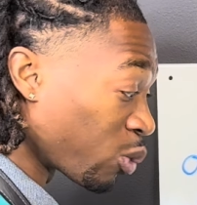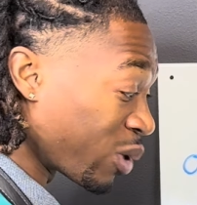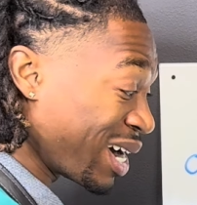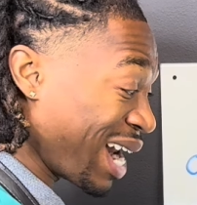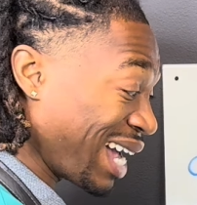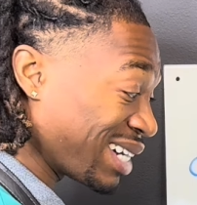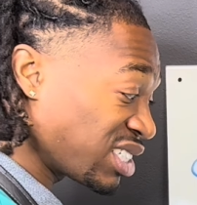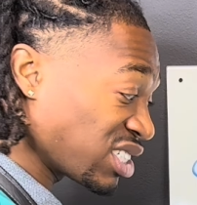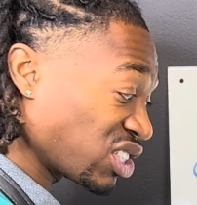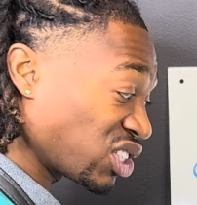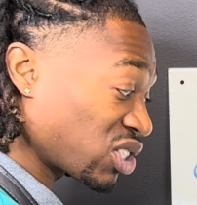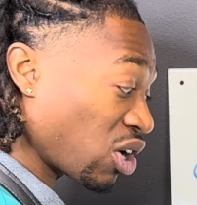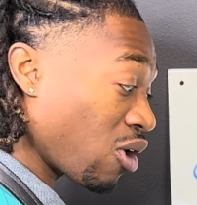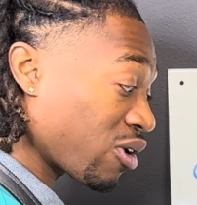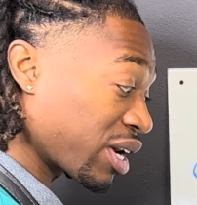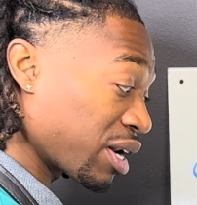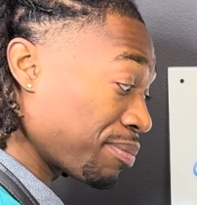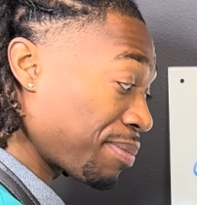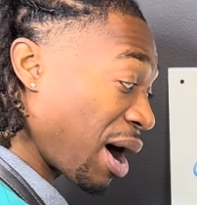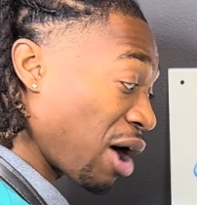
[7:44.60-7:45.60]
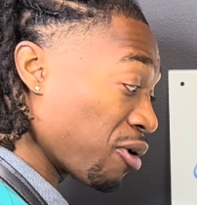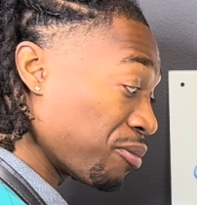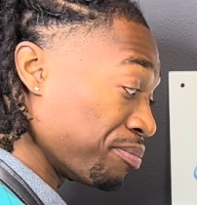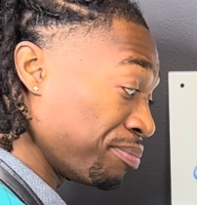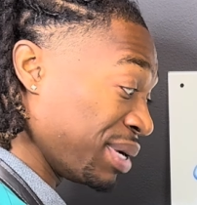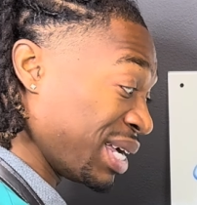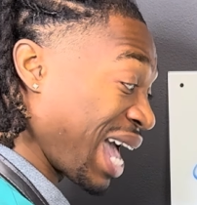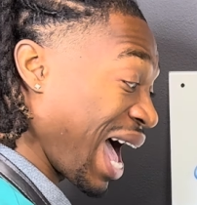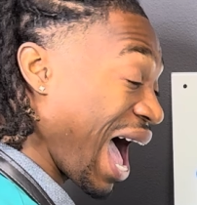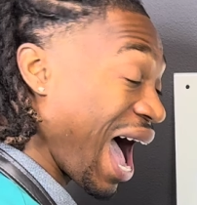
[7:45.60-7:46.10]
we're not just talking about
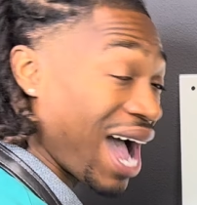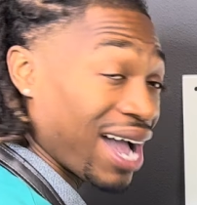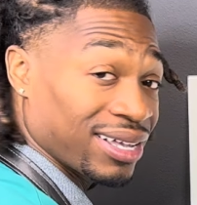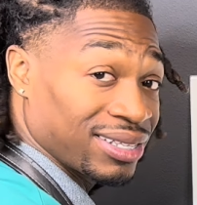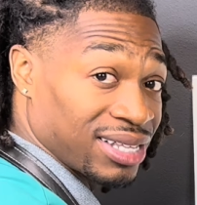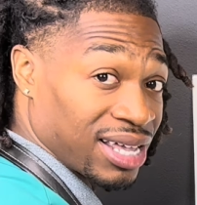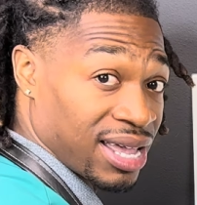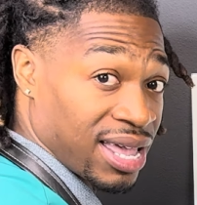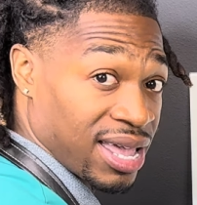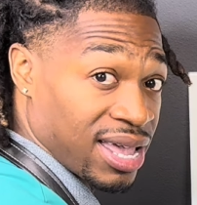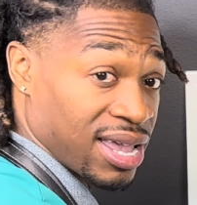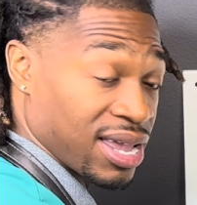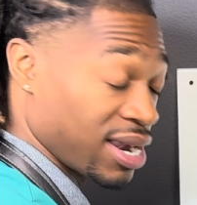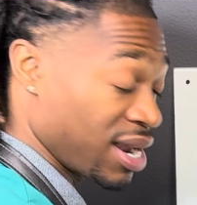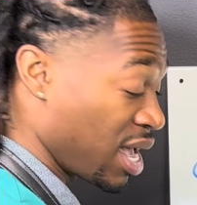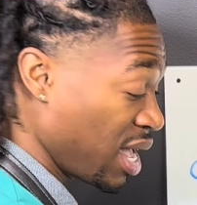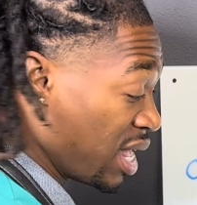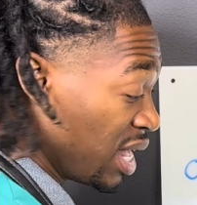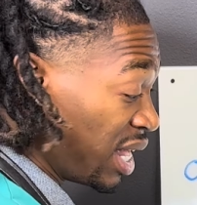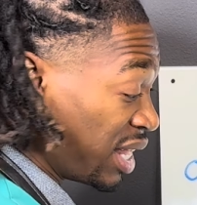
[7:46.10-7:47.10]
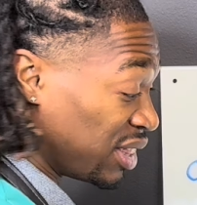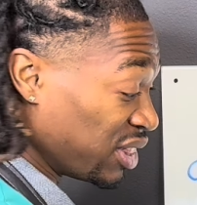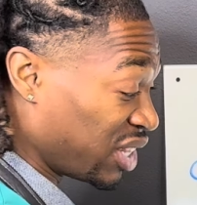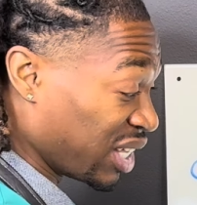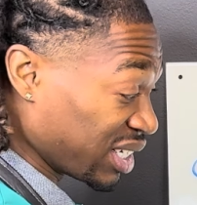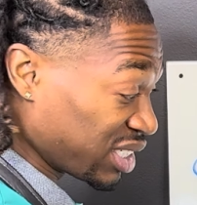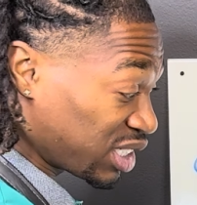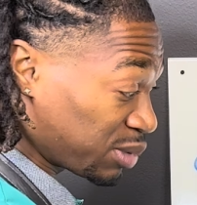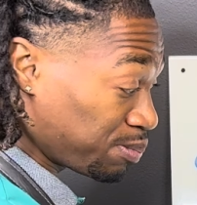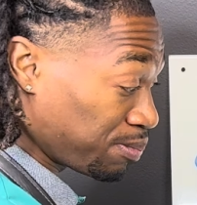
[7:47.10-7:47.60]
behind the head.
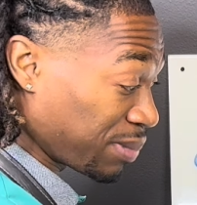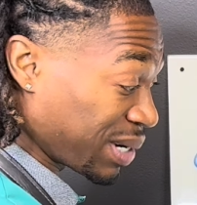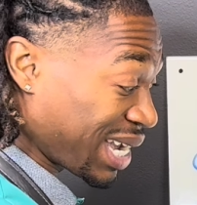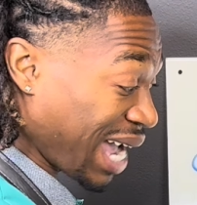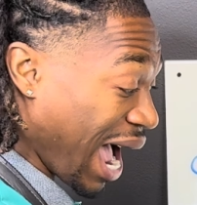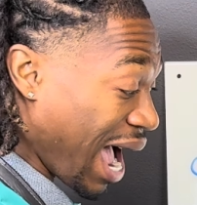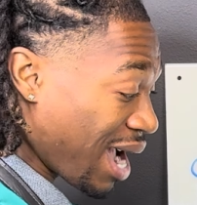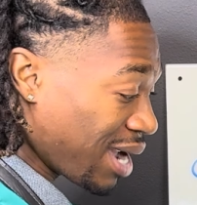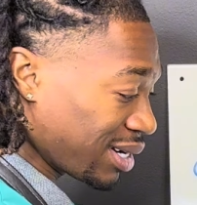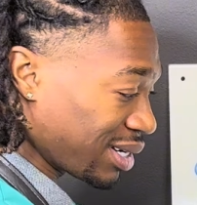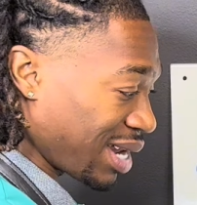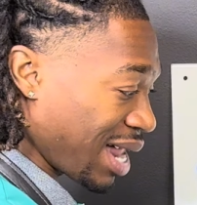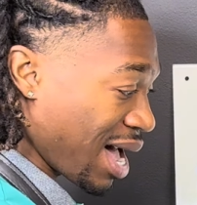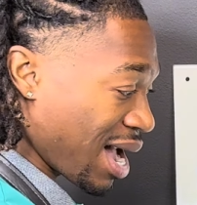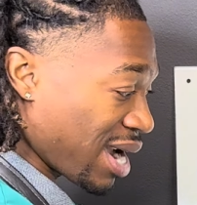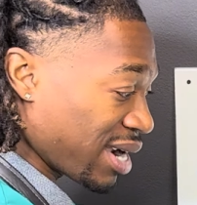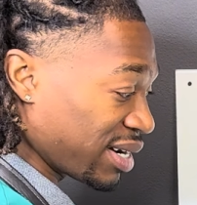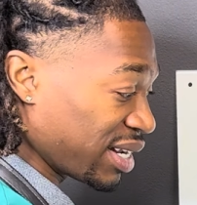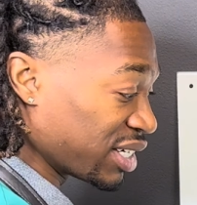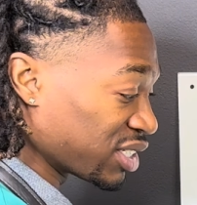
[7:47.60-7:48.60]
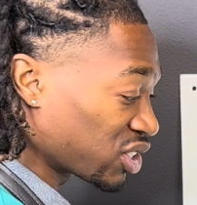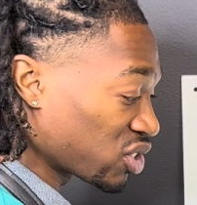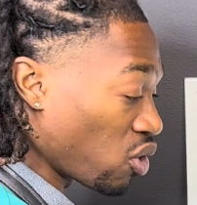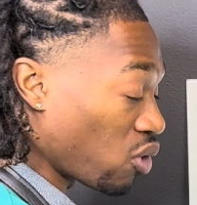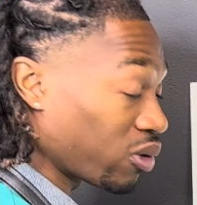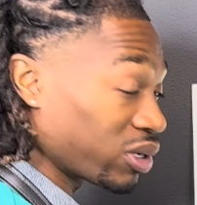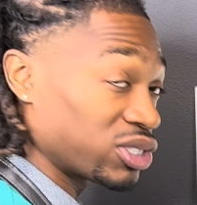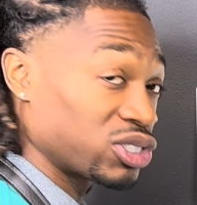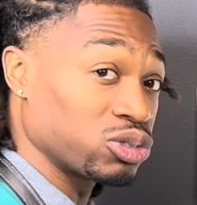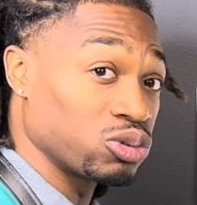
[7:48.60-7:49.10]
This guideline is
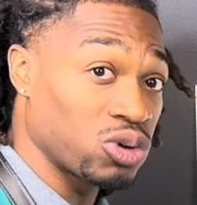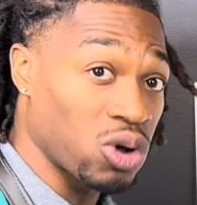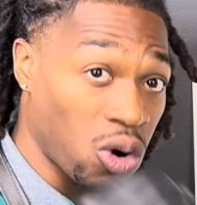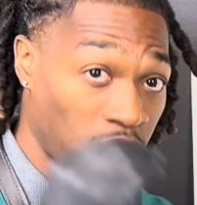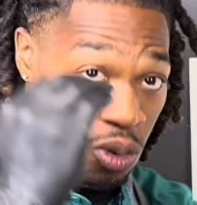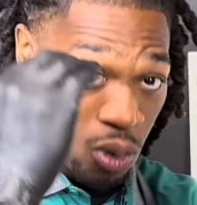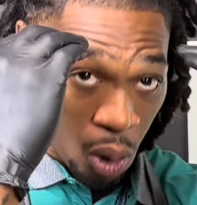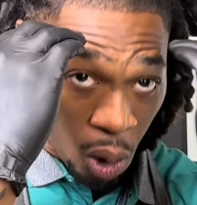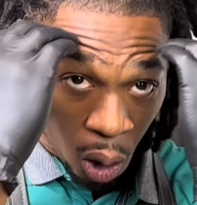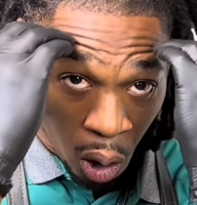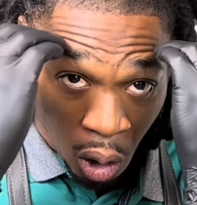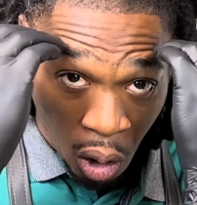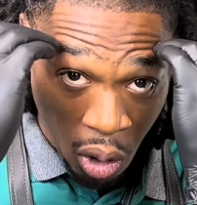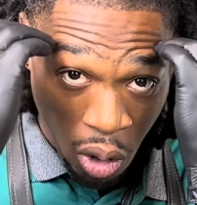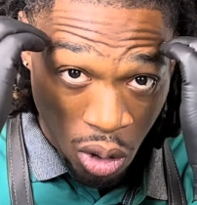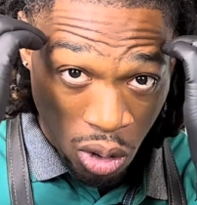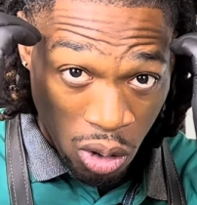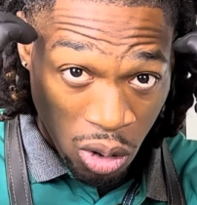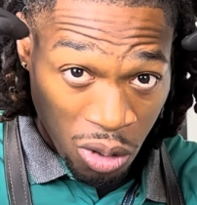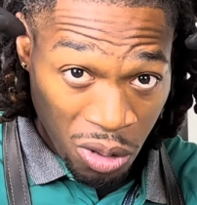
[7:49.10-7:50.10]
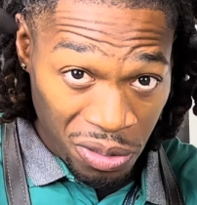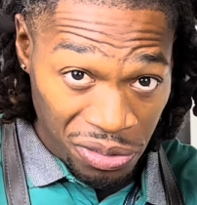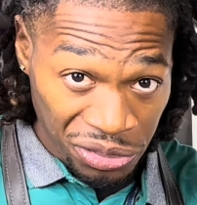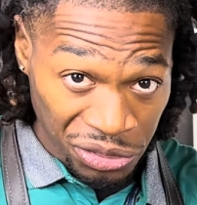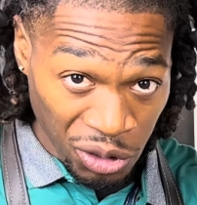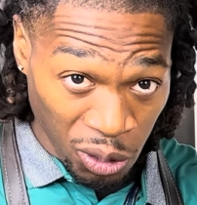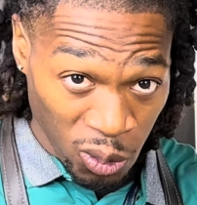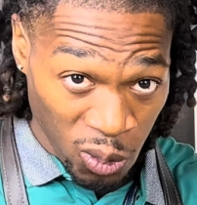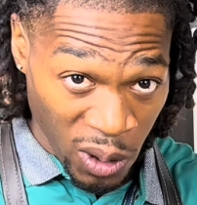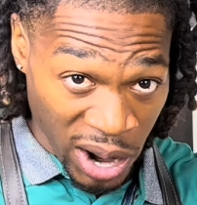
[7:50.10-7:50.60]
going to go all
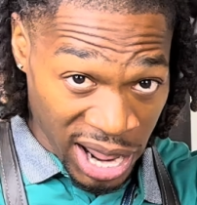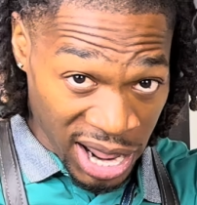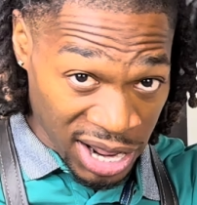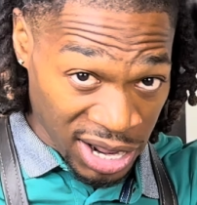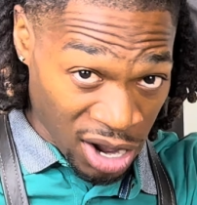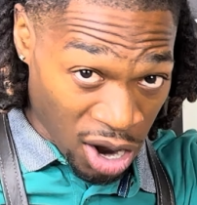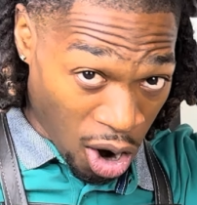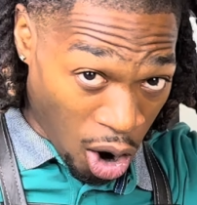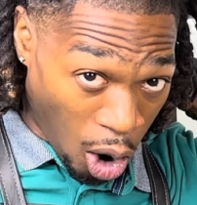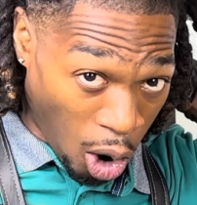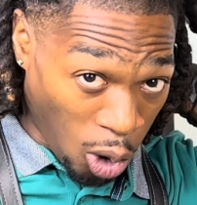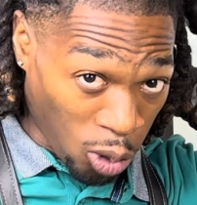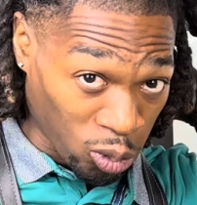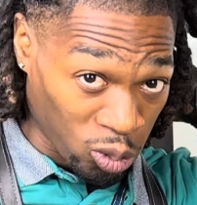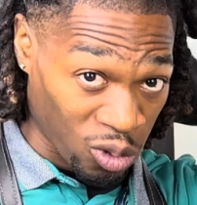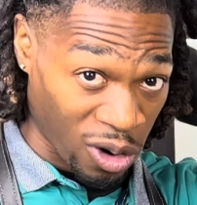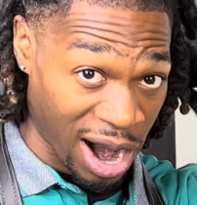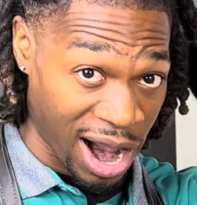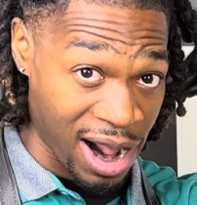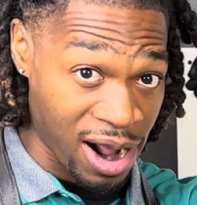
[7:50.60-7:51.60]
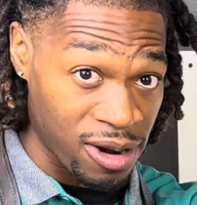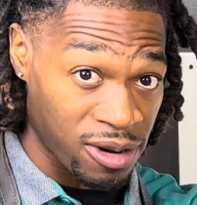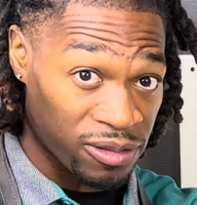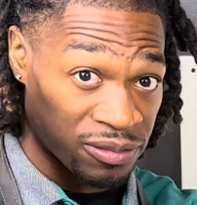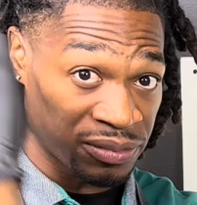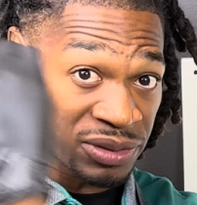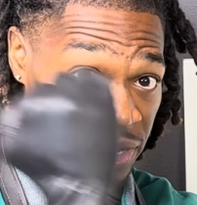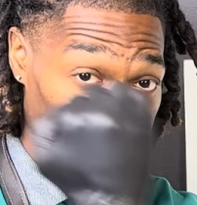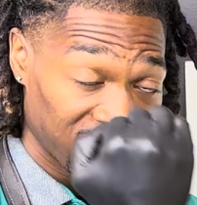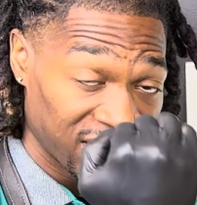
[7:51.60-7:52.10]
the way
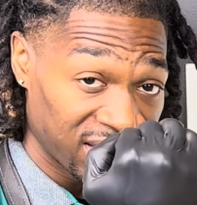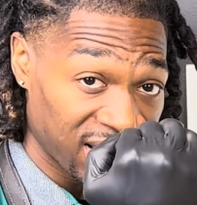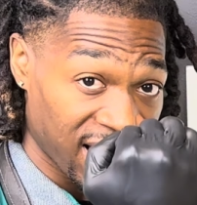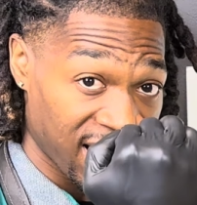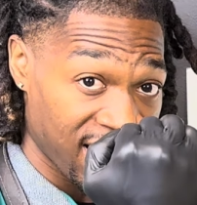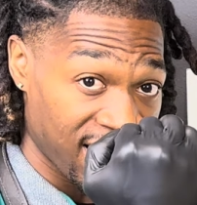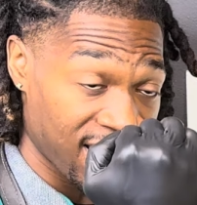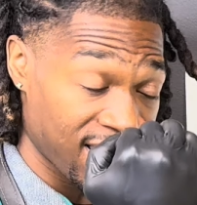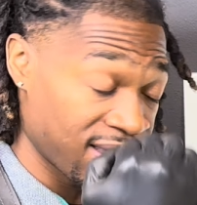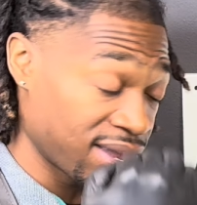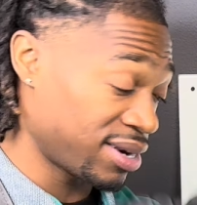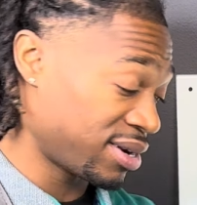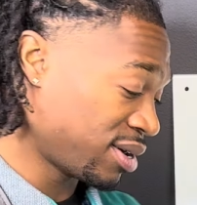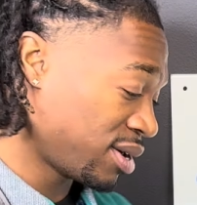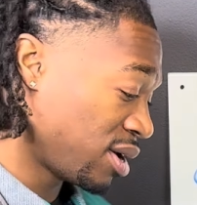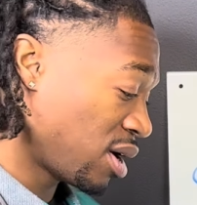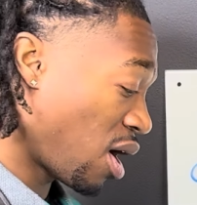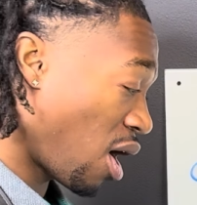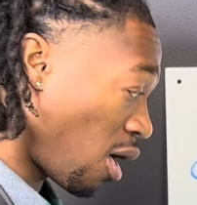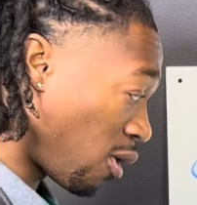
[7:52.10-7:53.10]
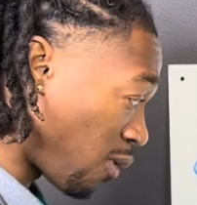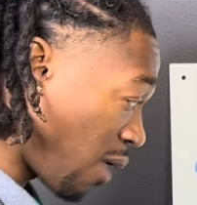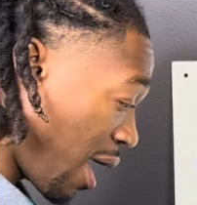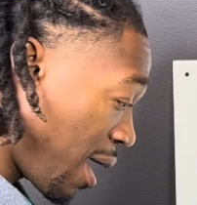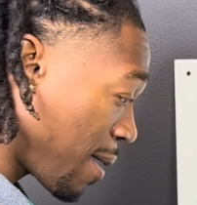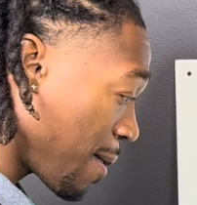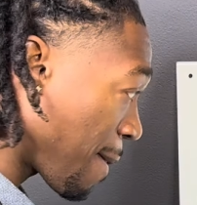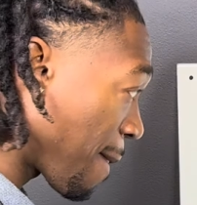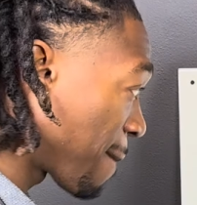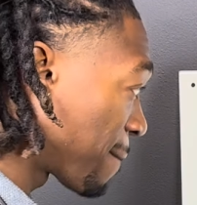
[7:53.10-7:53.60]
around the head. All
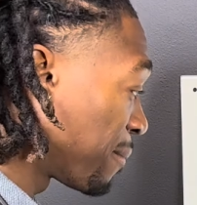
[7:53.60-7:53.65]
right.